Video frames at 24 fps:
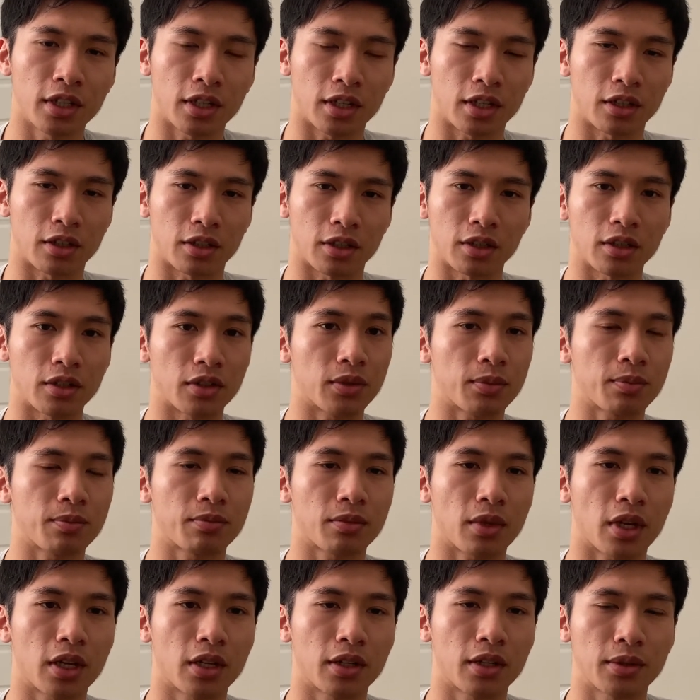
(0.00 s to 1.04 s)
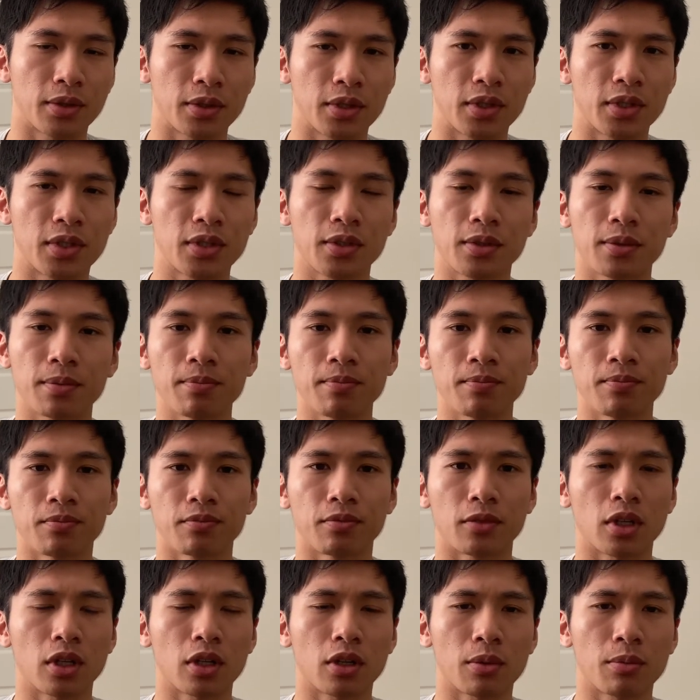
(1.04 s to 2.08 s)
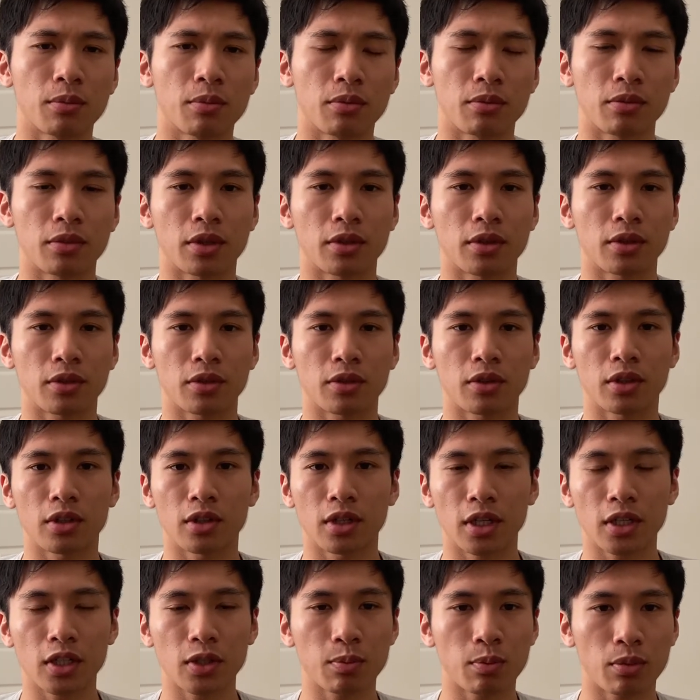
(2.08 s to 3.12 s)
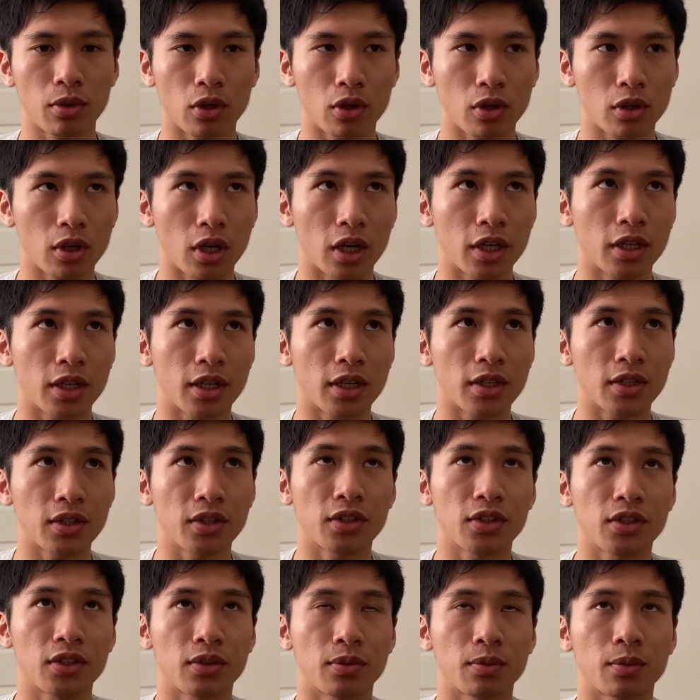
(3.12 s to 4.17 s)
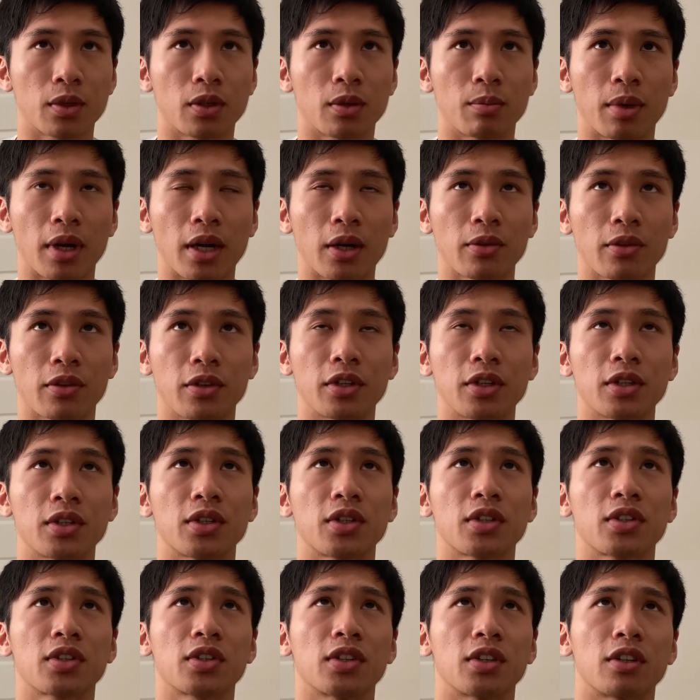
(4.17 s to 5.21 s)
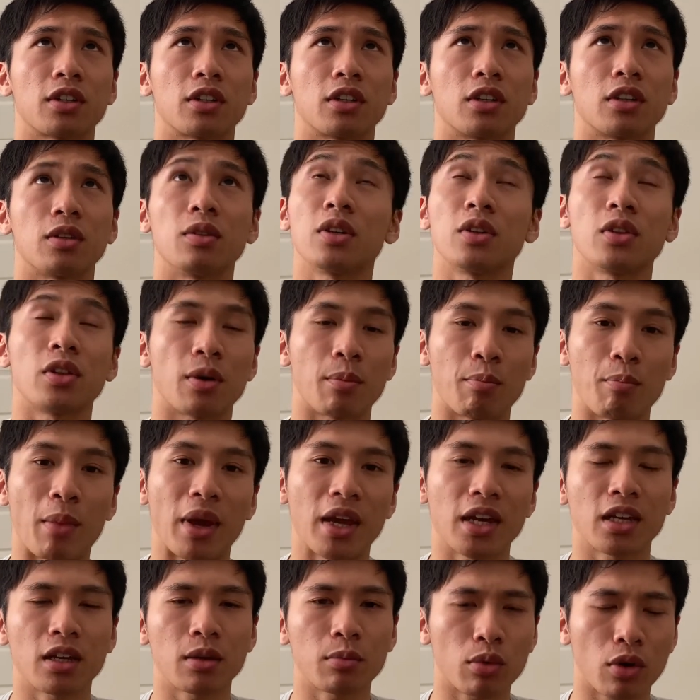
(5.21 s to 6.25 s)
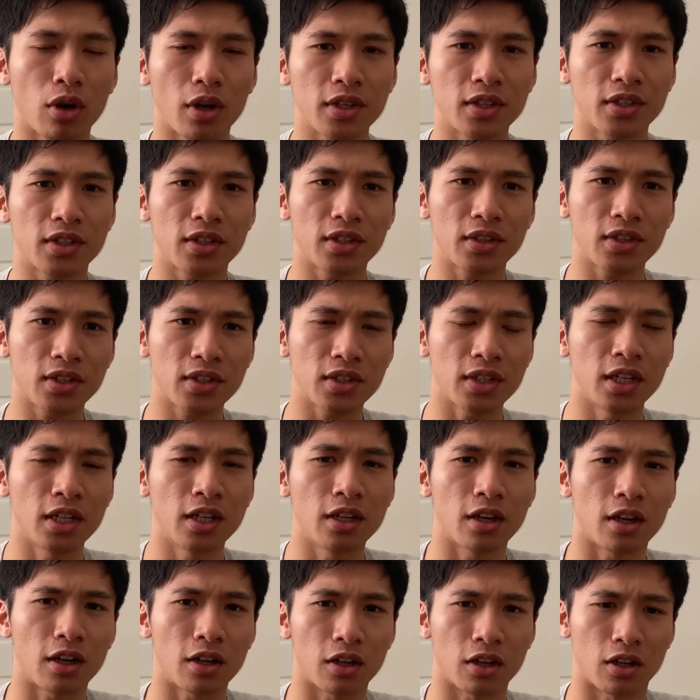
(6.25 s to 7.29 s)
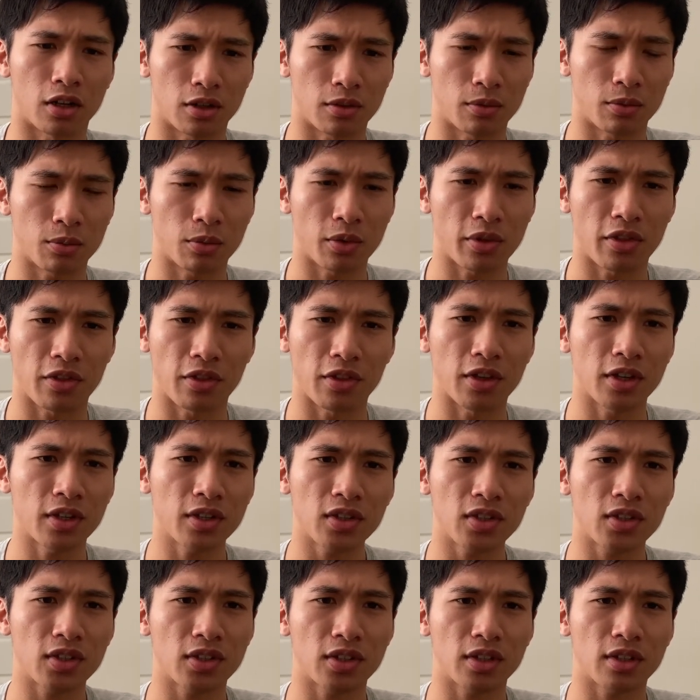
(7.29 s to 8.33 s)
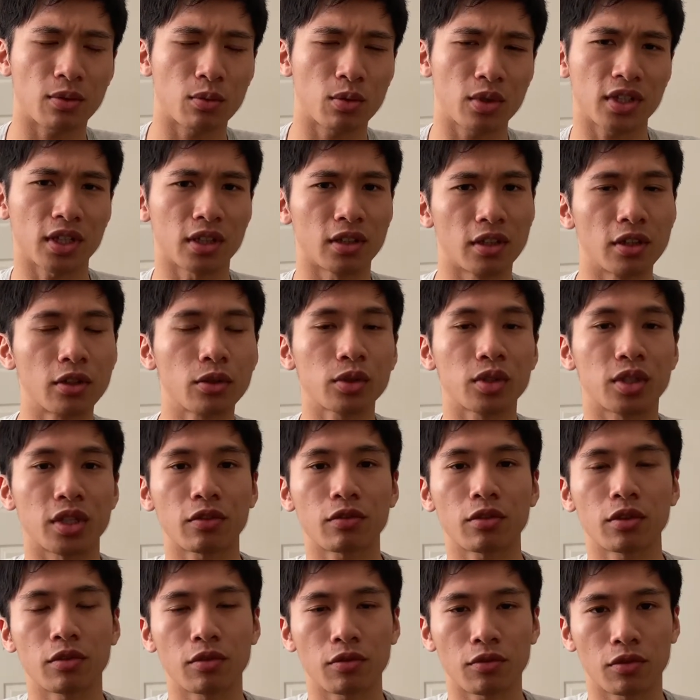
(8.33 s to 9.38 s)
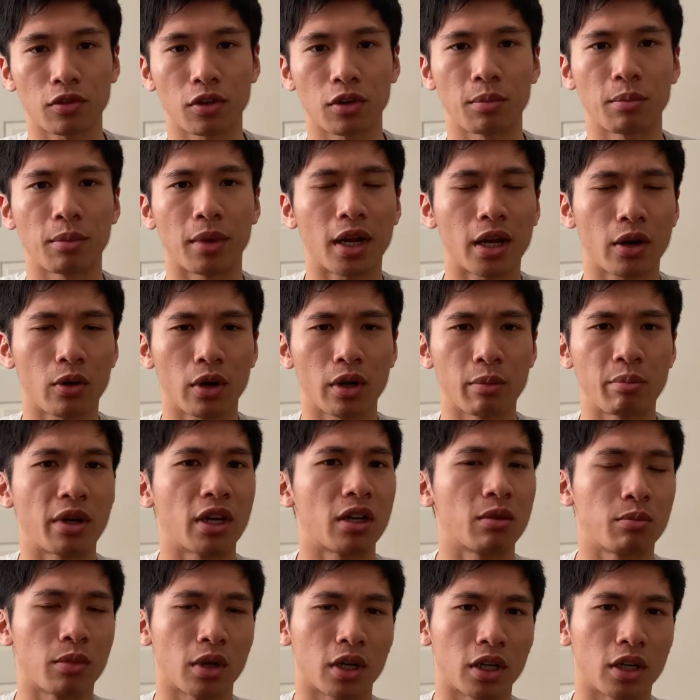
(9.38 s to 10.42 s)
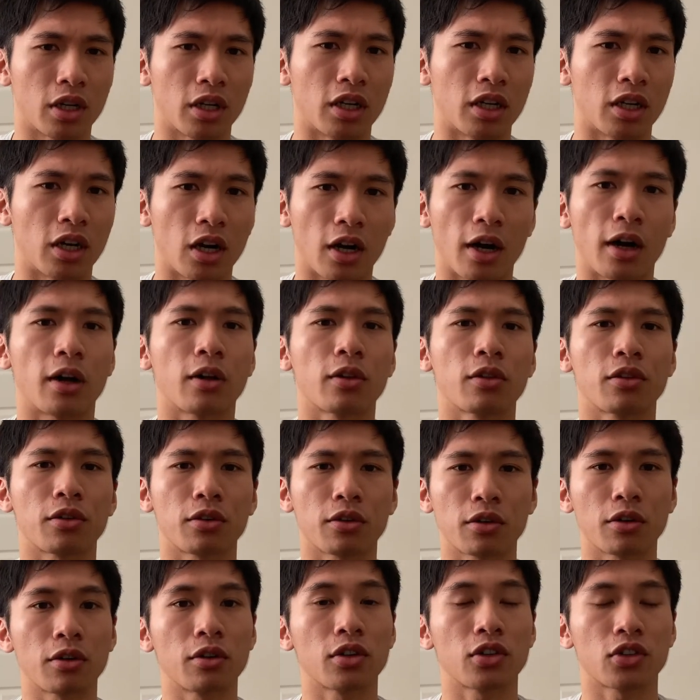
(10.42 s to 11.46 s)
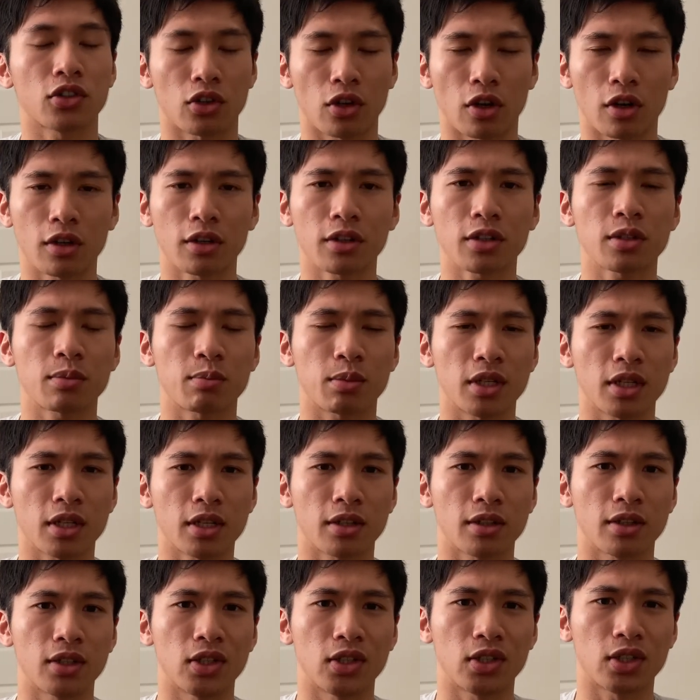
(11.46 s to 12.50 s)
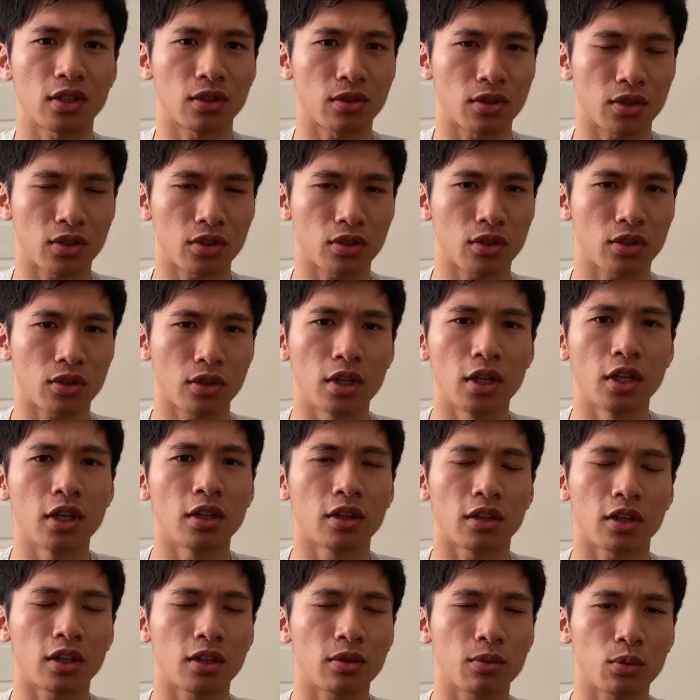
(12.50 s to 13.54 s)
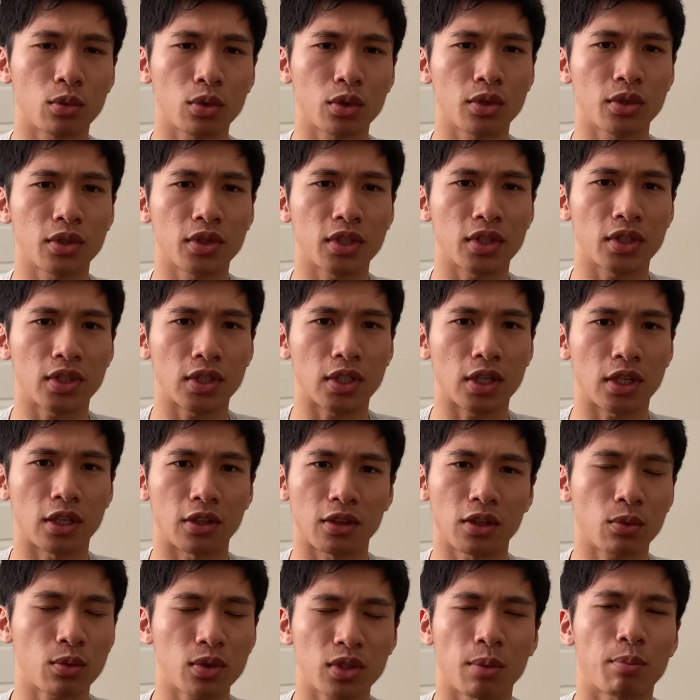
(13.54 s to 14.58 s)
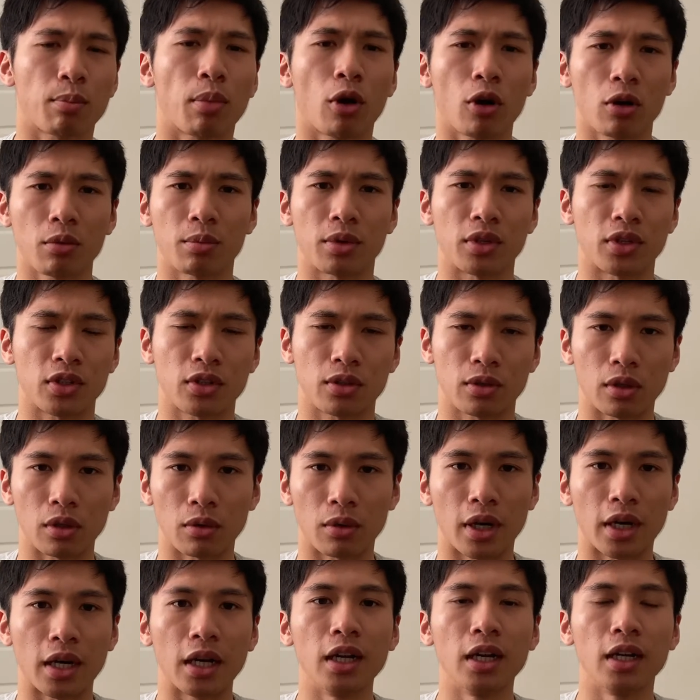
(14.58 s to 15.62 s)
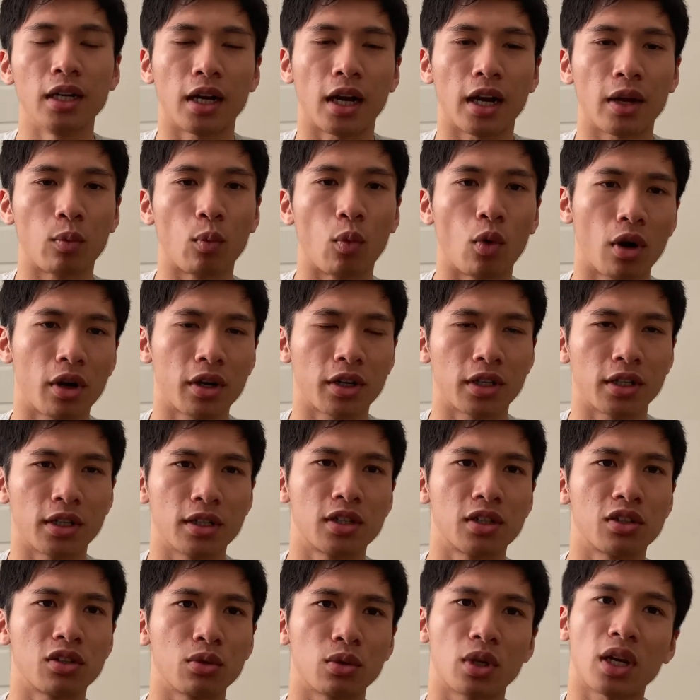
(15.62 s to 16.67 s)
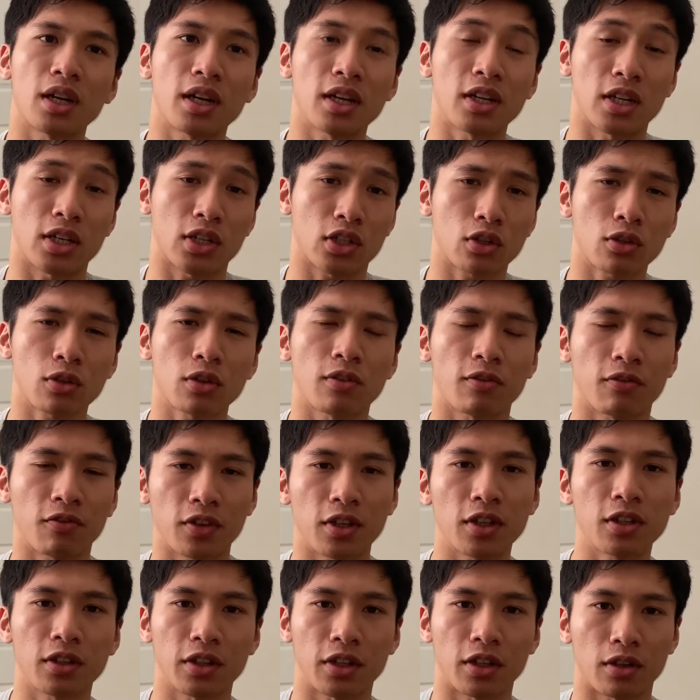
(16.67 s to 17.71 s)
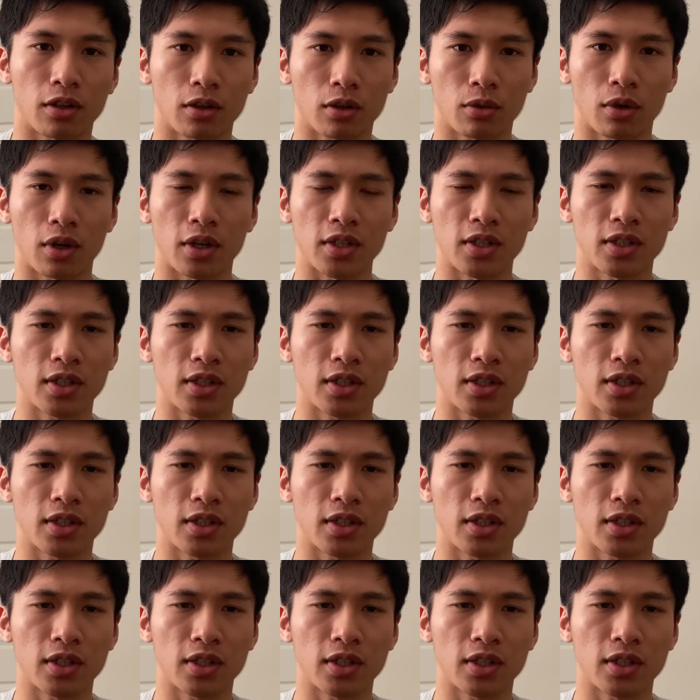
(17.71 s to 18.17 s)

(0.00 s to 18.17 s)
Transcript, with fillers: Uh, and um, the next part, I guess, about this uh, in the making process, uh, with this, it was a little different from how I made my other songs because there's it was uh, there was a purpose to it, right? I wanted to get a certain feeling across.